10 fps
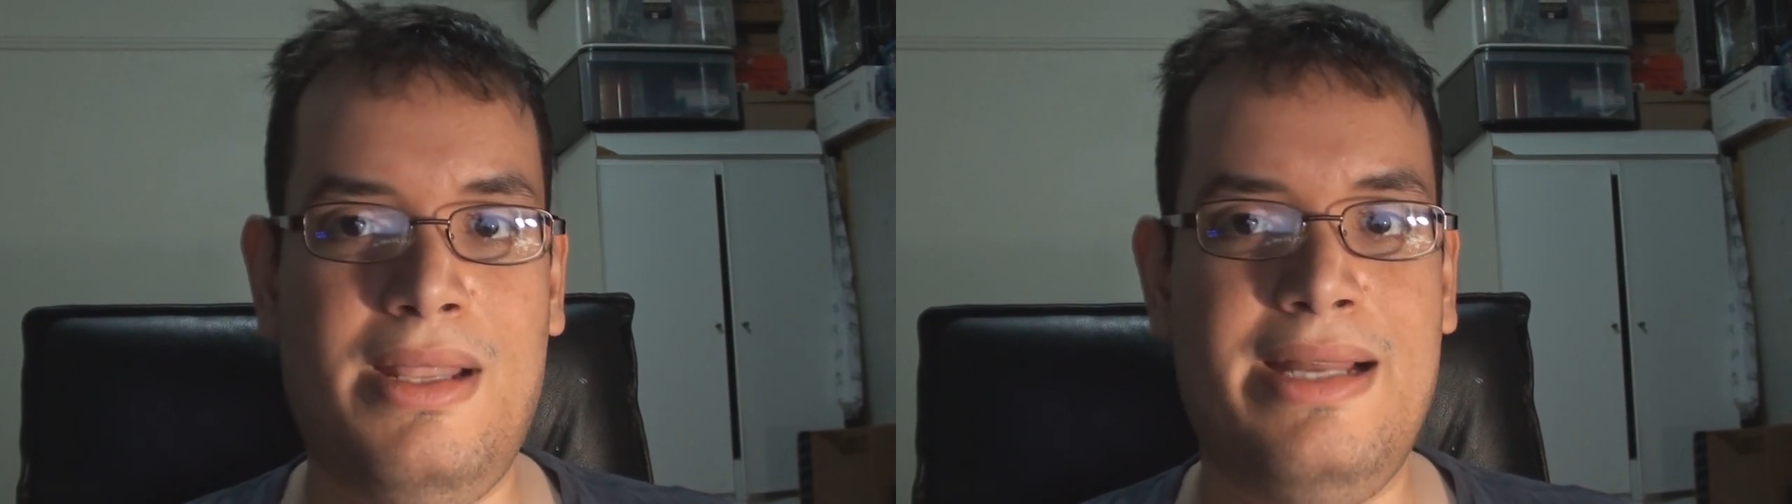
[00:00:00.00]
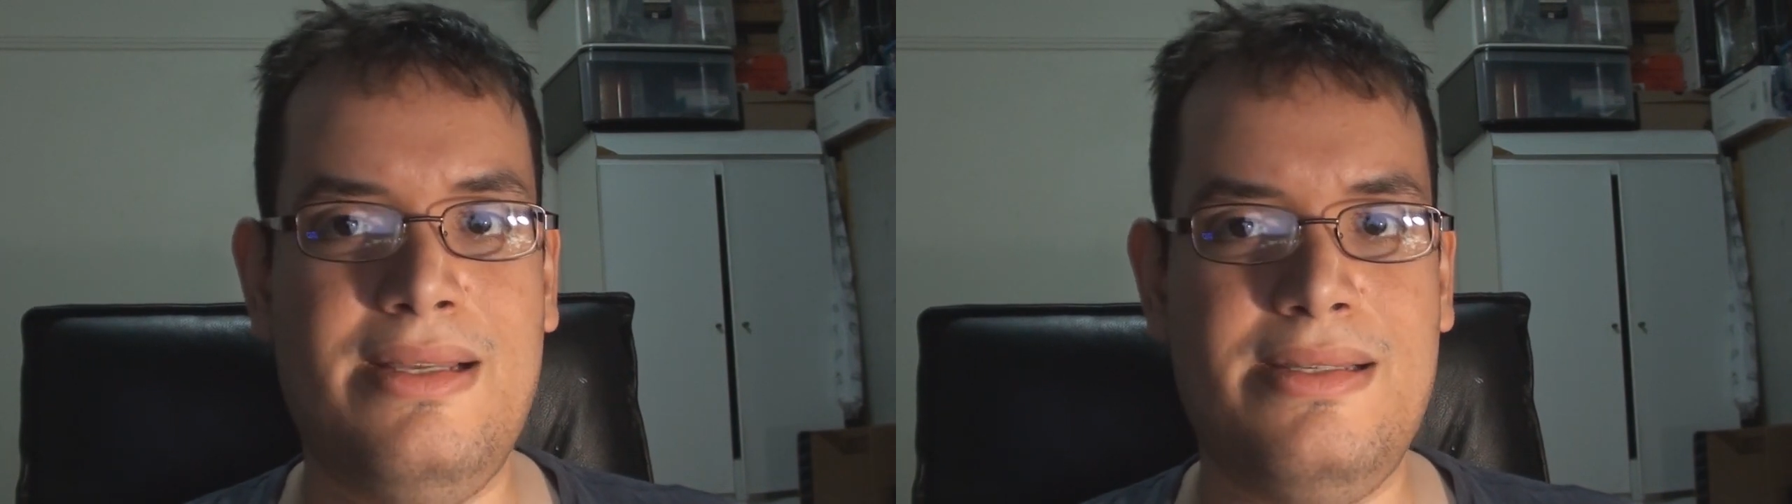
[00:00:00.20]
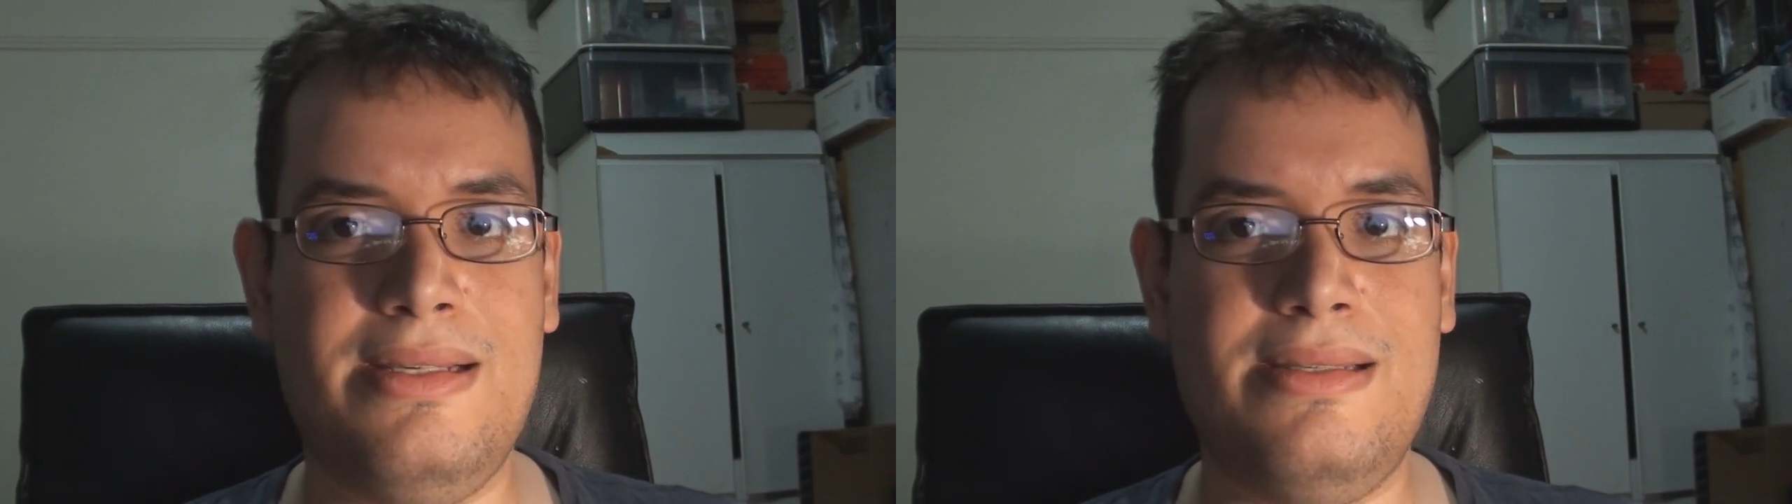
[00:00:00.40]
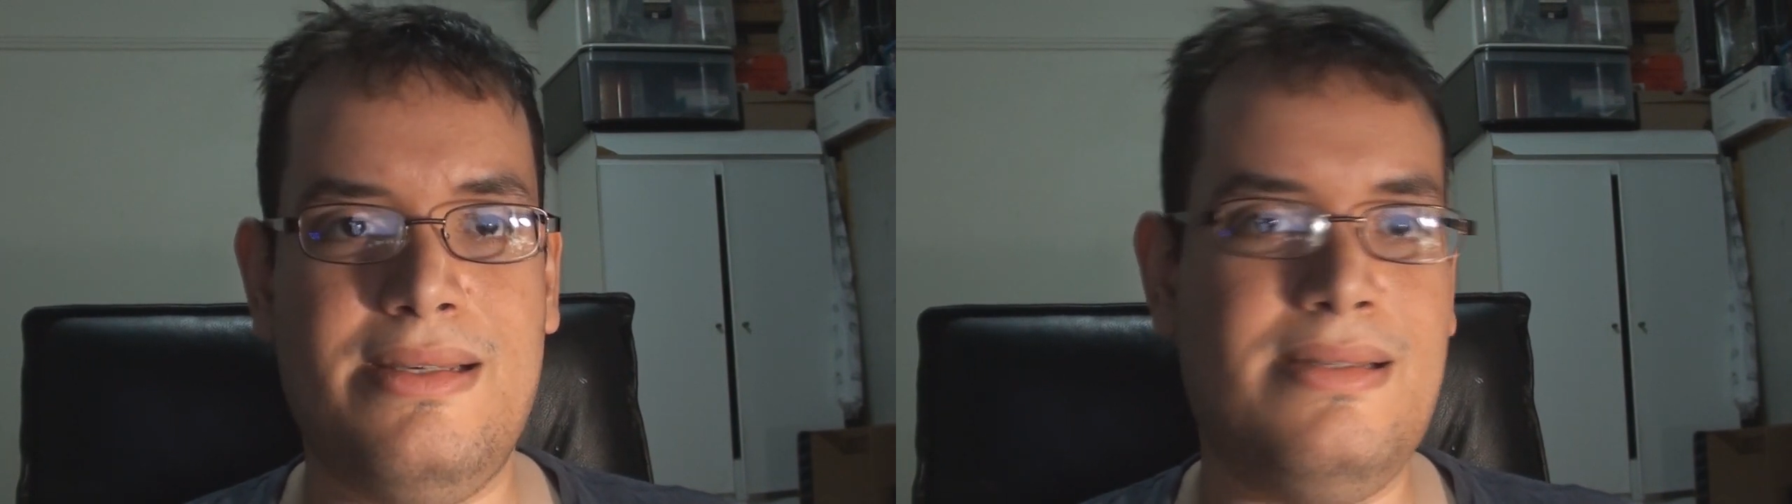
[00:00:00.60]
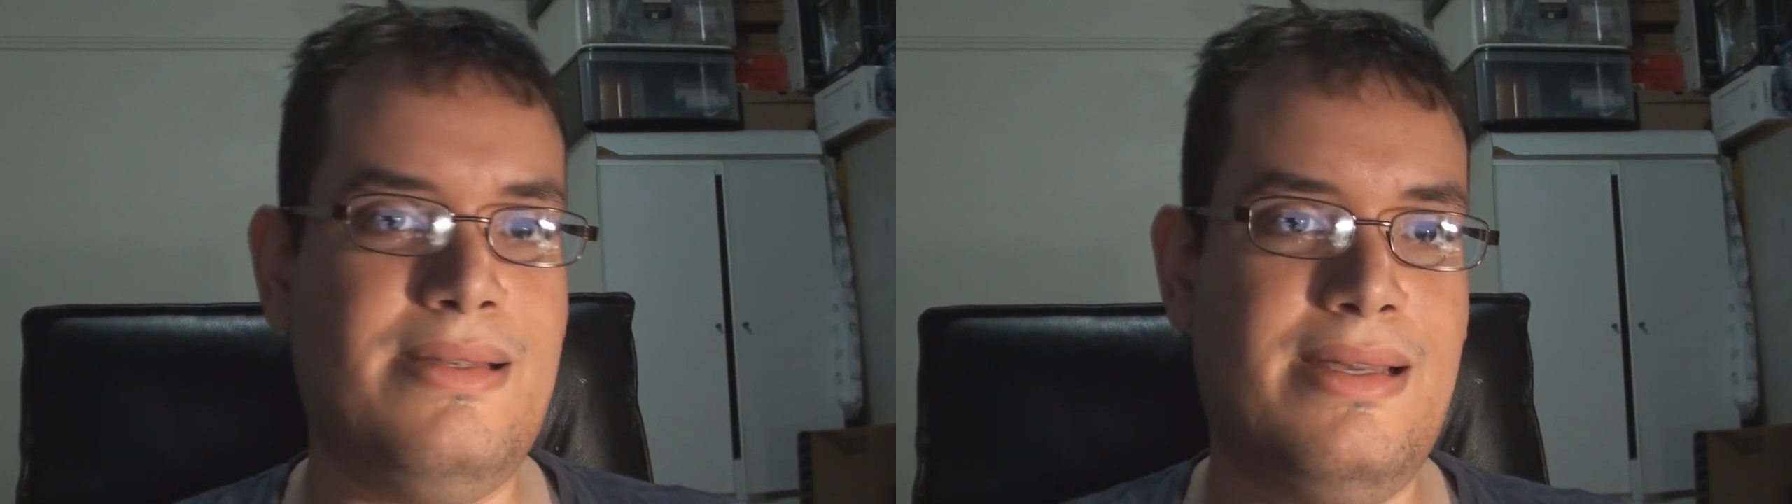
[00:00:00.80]
line does
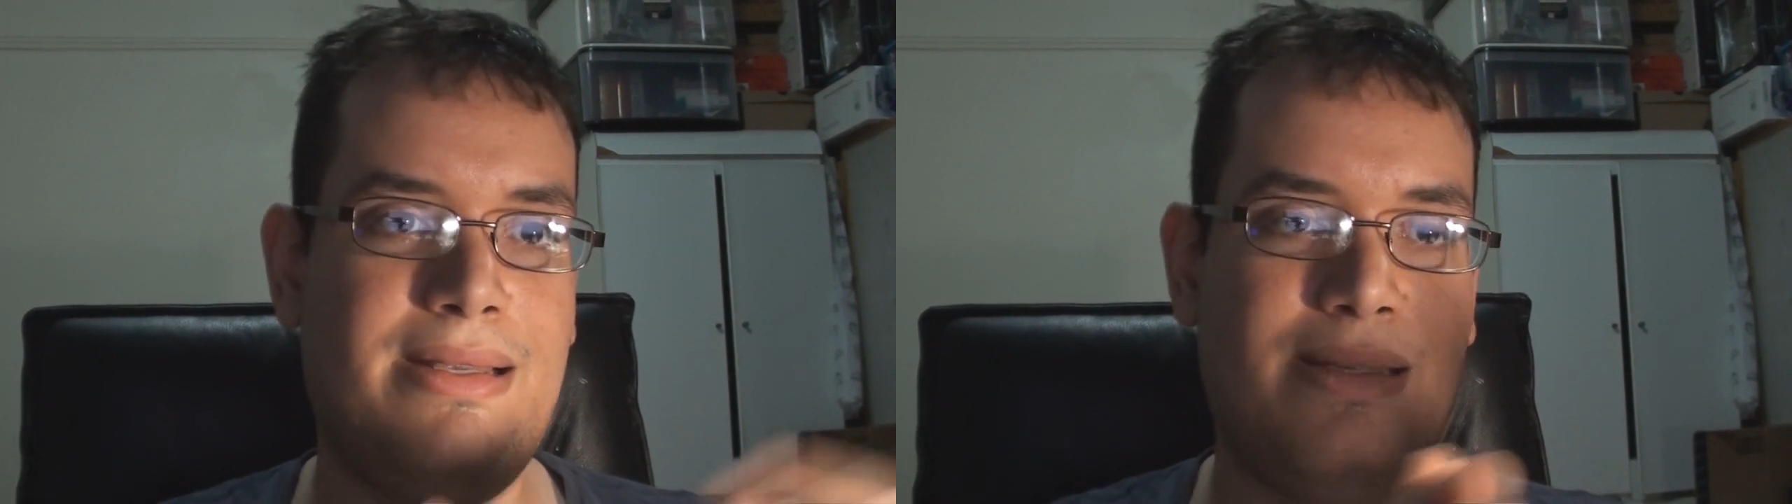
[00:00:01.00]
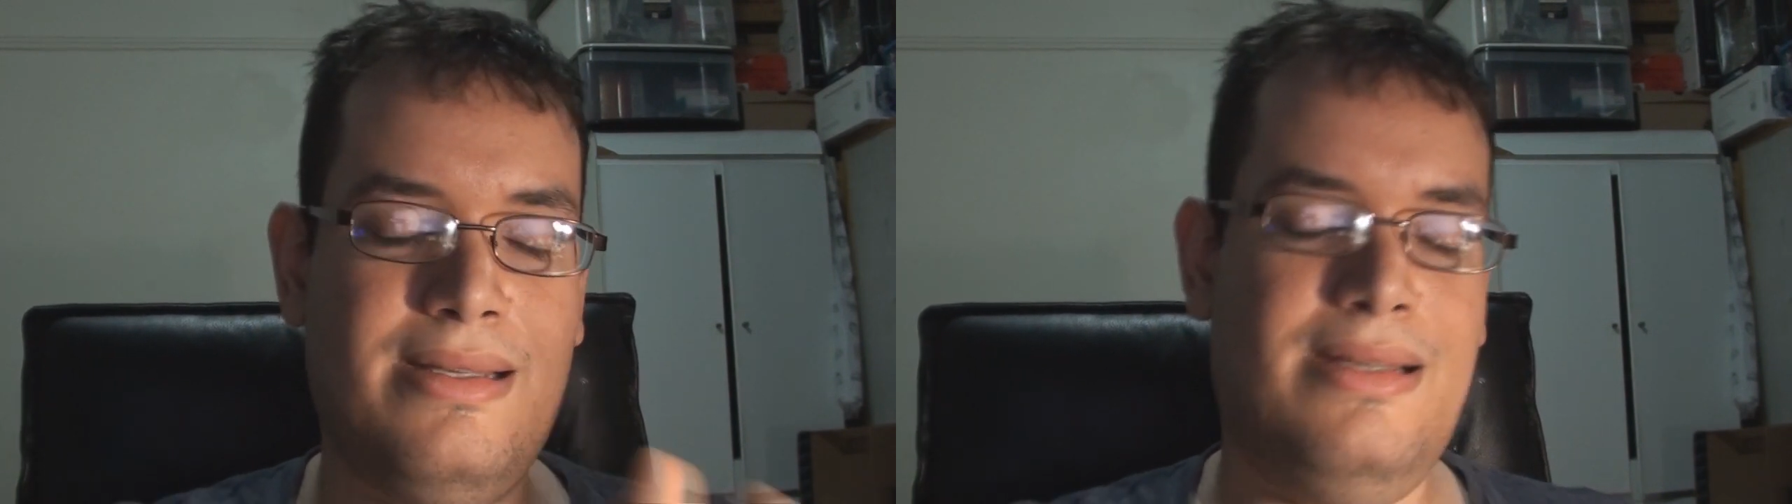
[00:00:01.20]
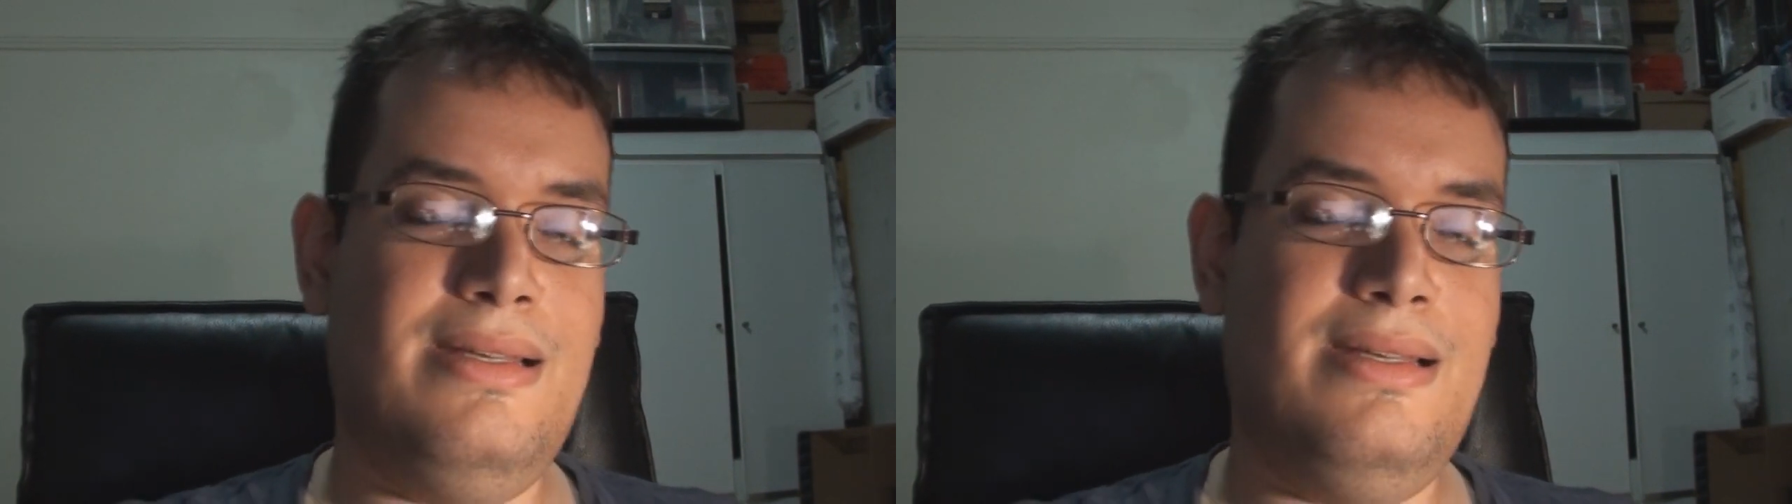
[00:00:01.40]
exist, and